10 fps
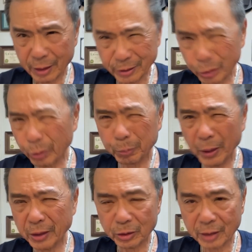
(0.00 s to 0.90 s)
like
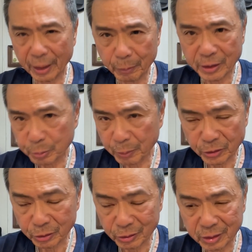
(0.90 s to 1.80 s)
jerkbait is like my
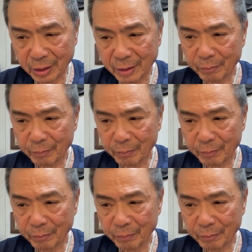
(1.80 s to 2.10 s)
specialty.